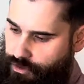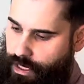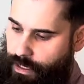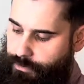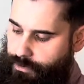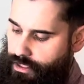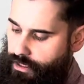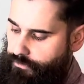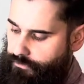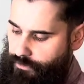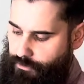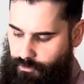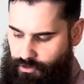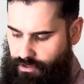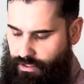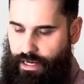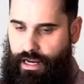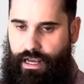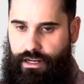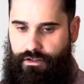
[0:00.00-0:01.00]
comfortable. The
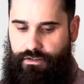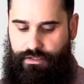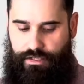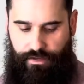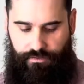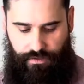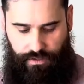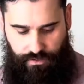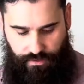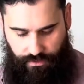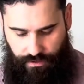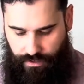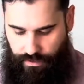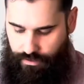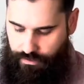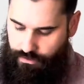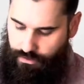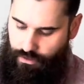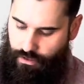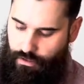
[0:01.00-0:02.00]
handle's heavy duty.
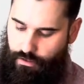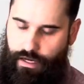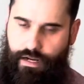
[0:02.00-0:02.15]
So